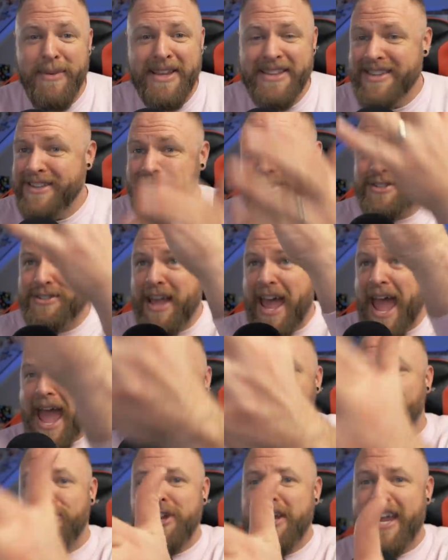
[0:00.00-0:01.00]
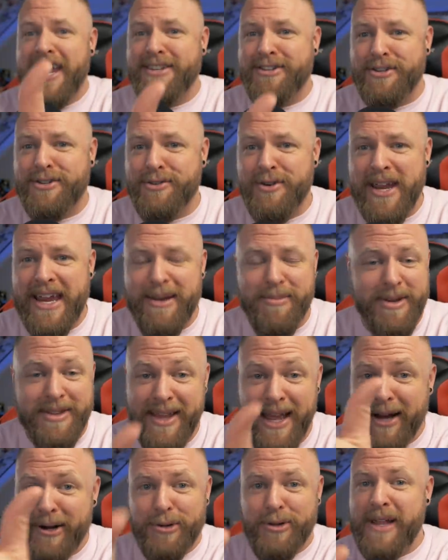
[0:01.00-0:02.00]
mean, this is every kid's dream,
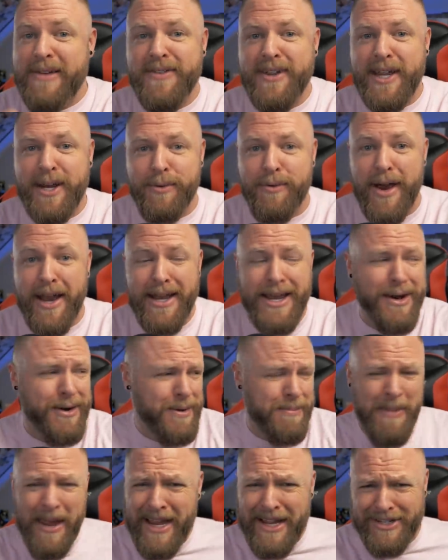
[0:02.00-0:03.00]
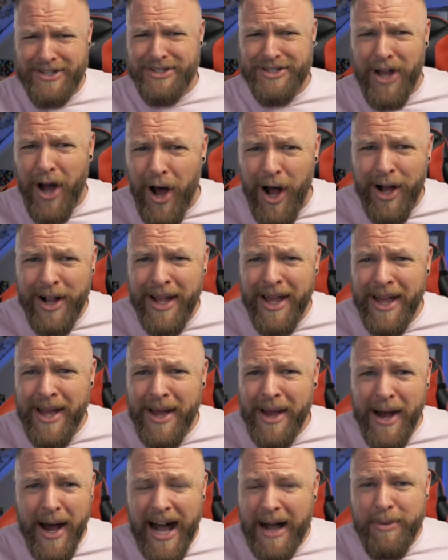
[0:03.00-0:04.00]
and they are living it right here. To make a song
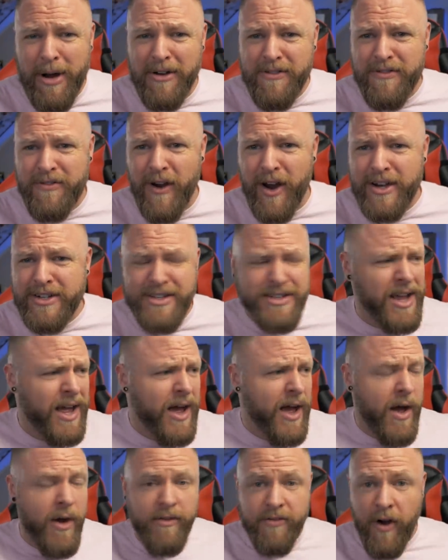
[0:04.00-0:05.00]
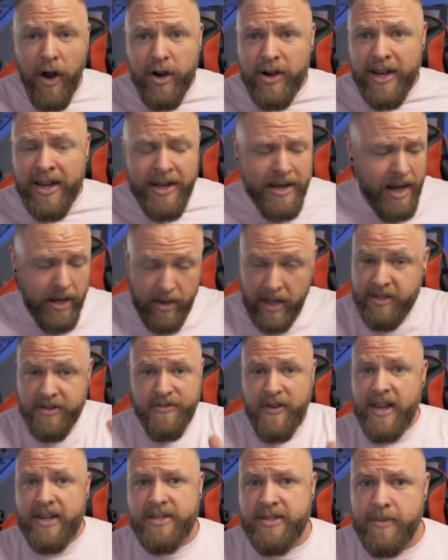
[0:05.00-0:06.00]
about farts. Farting, let's
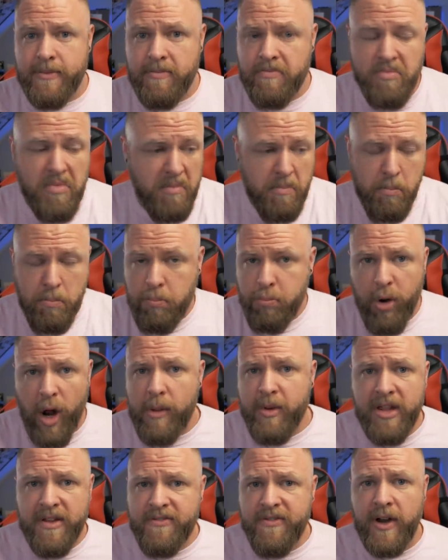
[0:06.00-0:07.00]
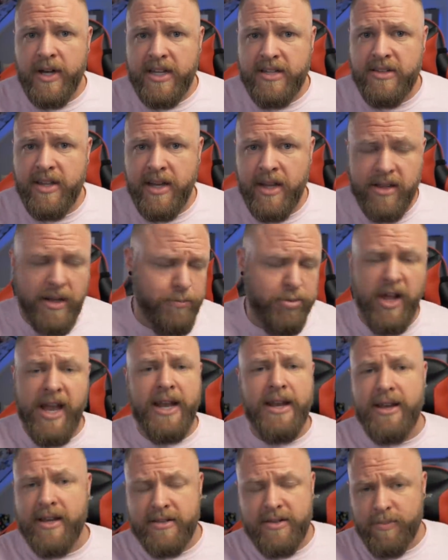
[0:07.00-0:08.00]
face it, probably the funniest thing on the
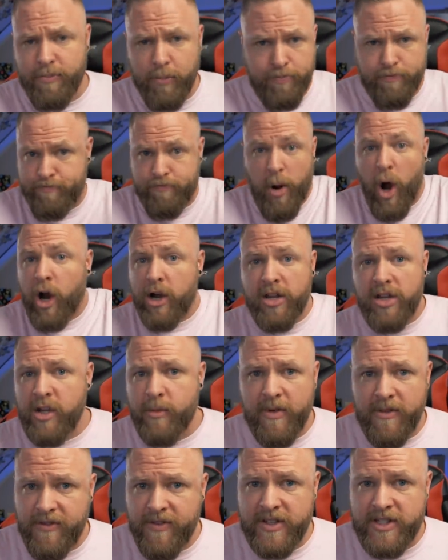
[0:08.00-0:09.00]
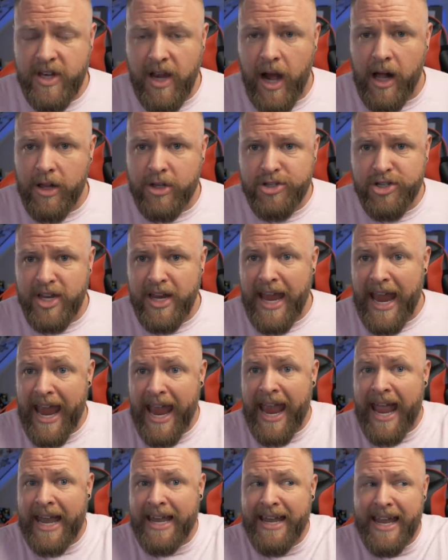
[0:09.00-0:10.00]
planet. It's part of human physiology,
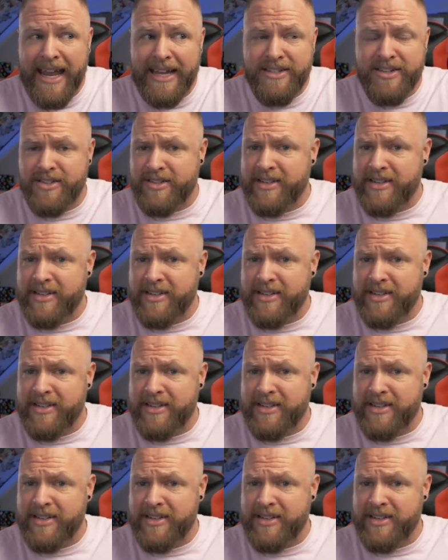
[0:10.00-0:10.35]
and it's a